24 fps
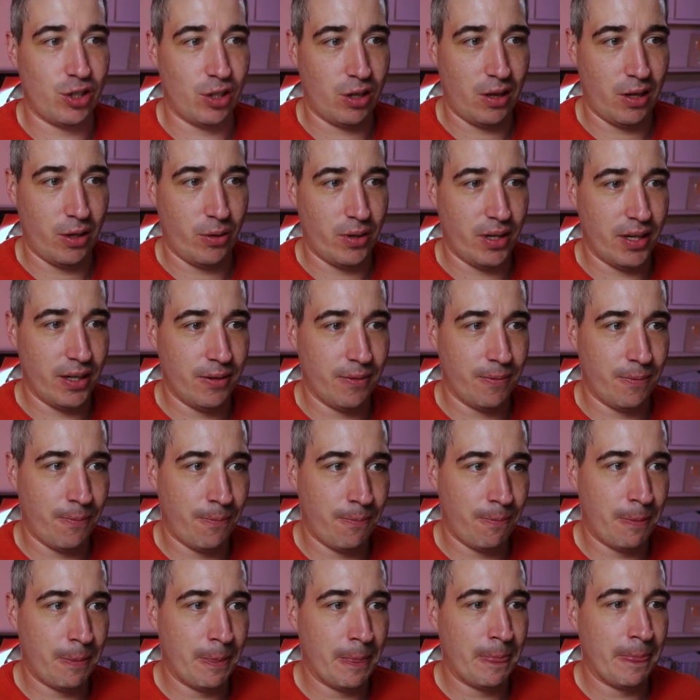should load in.
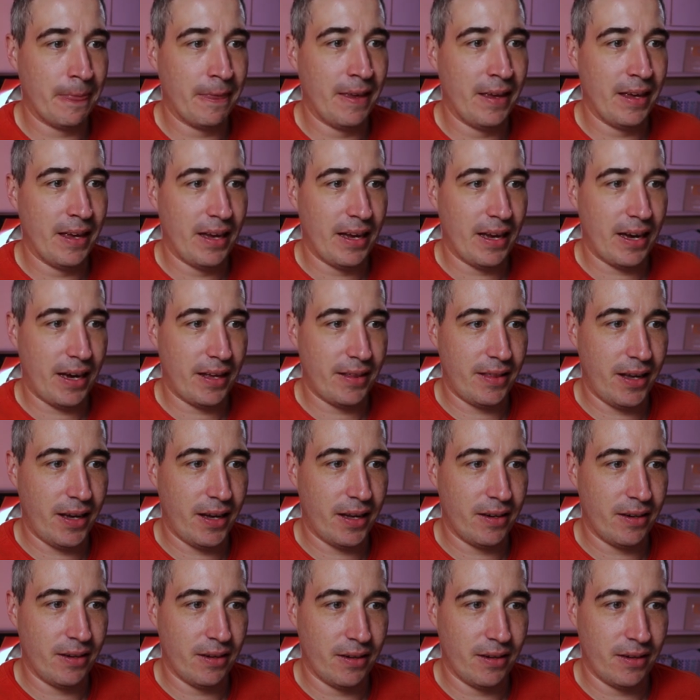And
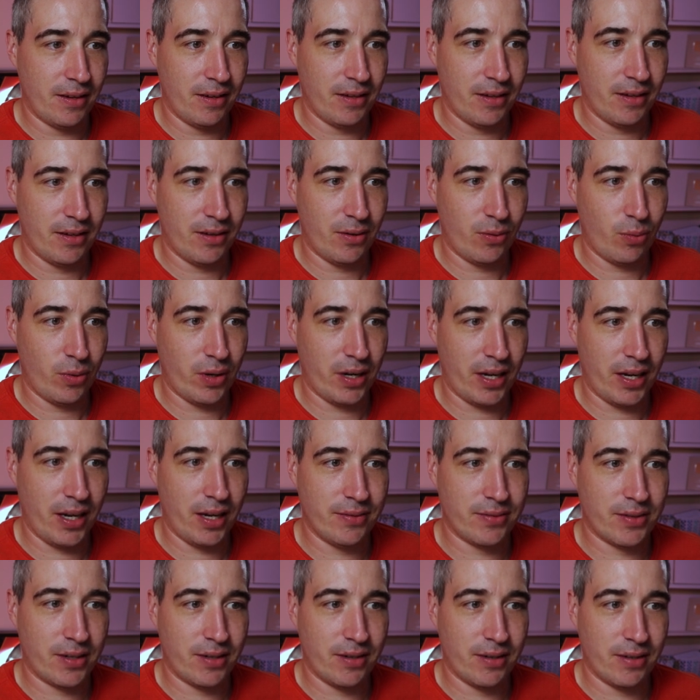then when I
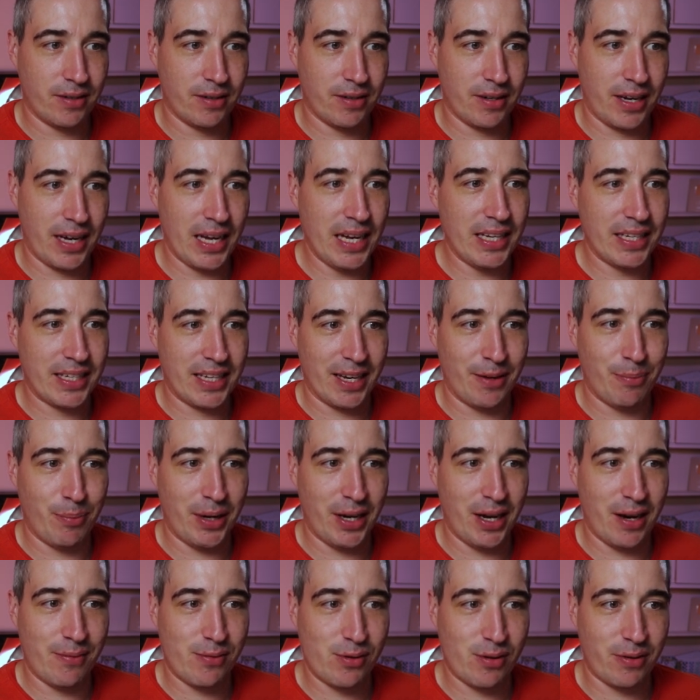hover, I get my
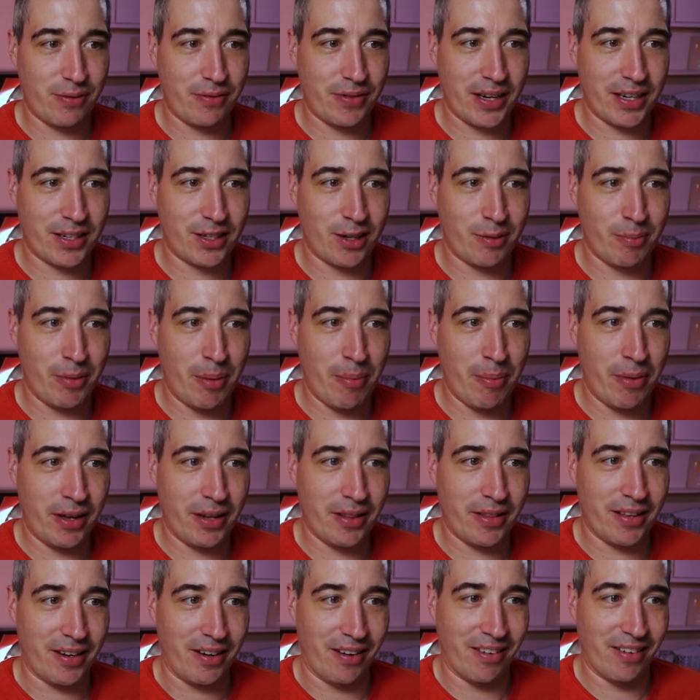hover effect on my
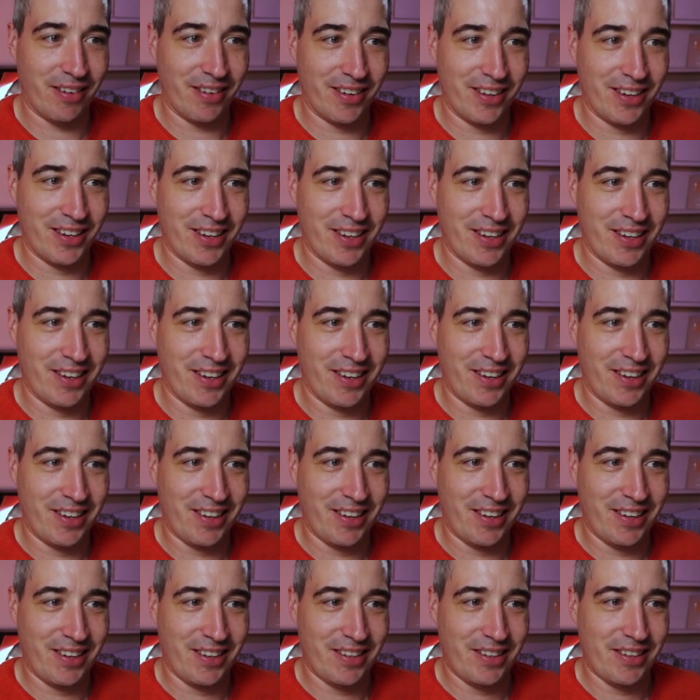button there.
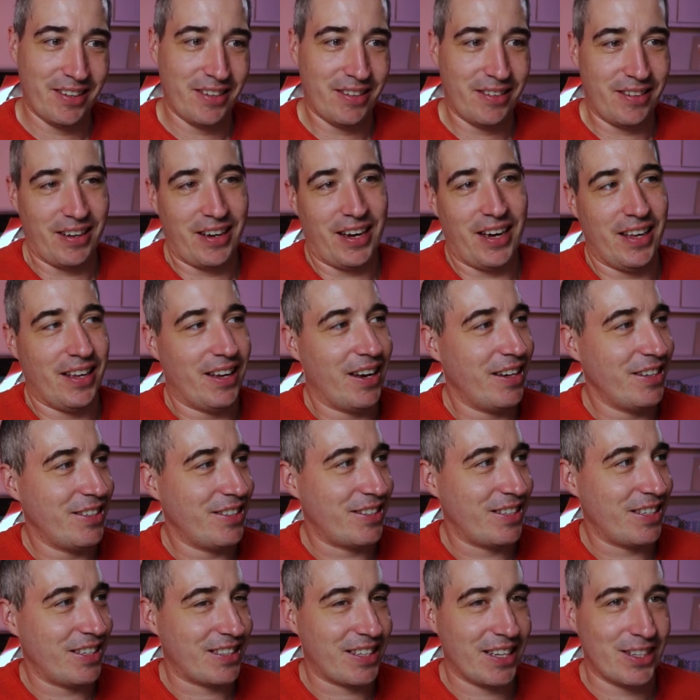I, I
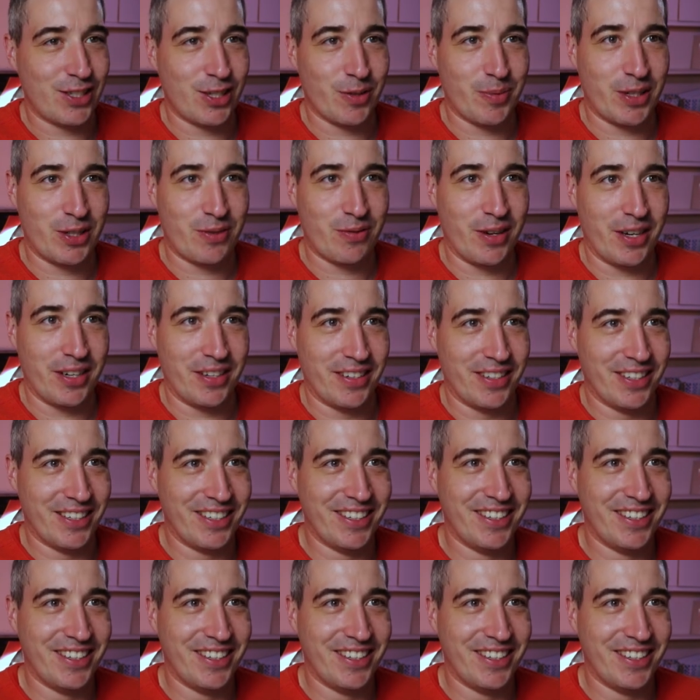just think that's so much fun.